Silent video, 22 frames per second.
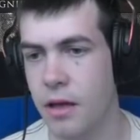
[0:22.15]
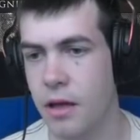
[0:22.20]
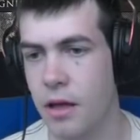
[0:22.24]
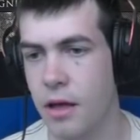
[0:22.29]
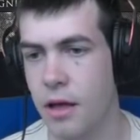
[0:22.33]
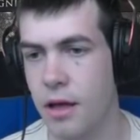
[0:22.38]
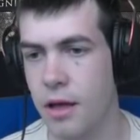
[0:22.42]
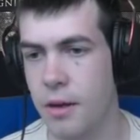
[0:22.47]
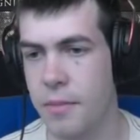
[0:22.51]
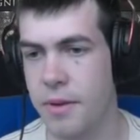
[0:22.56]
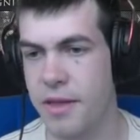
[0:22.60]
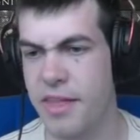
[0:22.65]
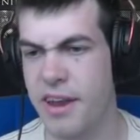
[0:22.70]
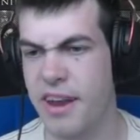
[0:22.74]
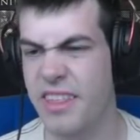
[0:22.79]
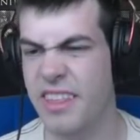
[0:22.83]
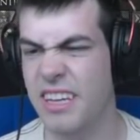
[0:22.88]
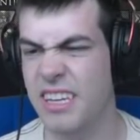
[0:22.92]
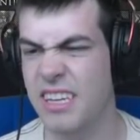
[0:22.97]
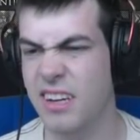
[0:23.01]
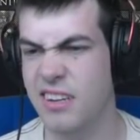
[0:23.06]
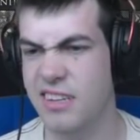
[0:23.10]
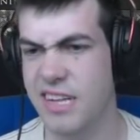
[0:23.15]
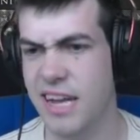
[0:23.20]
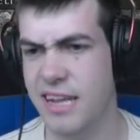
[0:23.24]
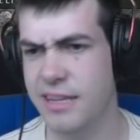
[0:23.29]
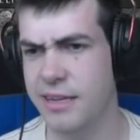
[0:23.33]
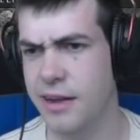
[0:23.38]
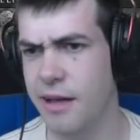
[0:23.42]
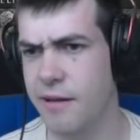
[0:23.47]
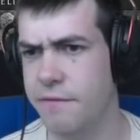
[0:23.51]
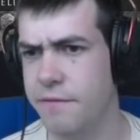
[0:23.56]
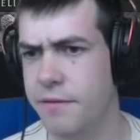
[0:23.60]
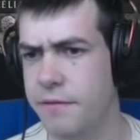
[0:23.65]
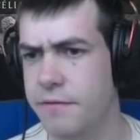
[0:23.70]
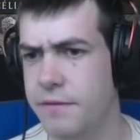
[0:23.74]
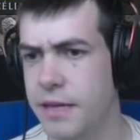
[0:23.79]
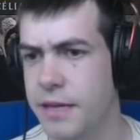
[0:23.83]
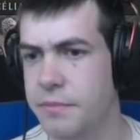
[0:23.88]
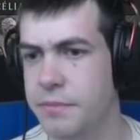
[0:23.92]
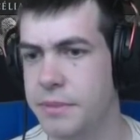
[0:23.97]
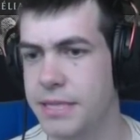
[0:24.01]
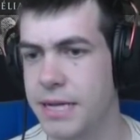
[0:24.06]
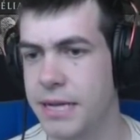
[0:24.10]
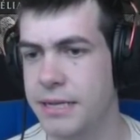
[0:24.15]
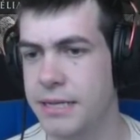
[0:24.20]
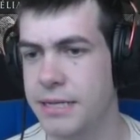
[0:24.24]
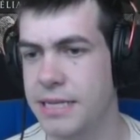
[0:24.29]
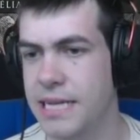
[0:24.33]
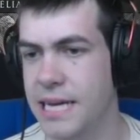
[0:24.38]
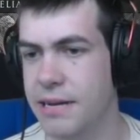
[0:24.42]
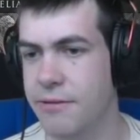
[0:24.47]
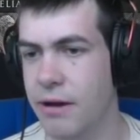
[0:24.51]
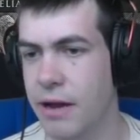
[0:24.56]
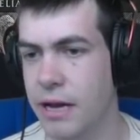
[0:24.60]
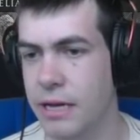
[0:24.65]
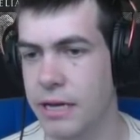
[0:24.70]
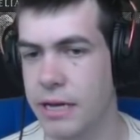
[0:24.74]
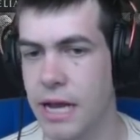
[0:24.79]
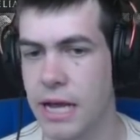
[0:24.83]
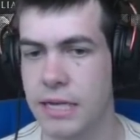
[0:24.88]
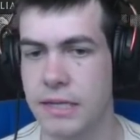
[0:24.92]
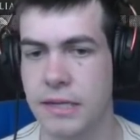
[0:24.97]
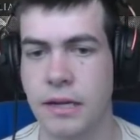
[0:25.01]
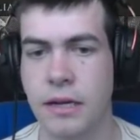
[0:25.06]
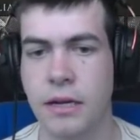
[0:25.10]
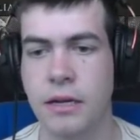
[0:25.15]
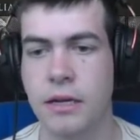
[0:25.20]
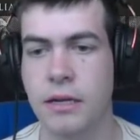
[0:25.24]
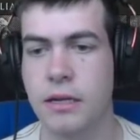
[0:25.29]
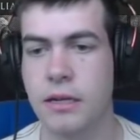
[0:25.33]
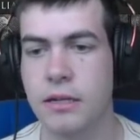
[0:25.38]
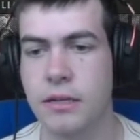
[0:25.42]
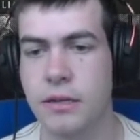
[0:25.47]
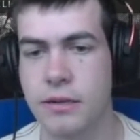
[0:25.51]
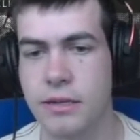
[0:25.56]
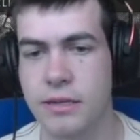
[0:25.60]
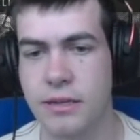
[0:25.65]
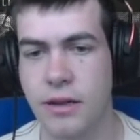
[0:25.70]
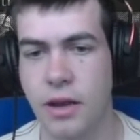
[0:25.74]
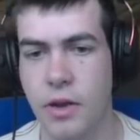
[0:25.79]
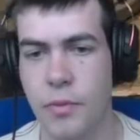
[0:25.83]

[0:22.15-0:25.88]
and then I think it goes down to like 15% at Tier 8, yes. So it's slowly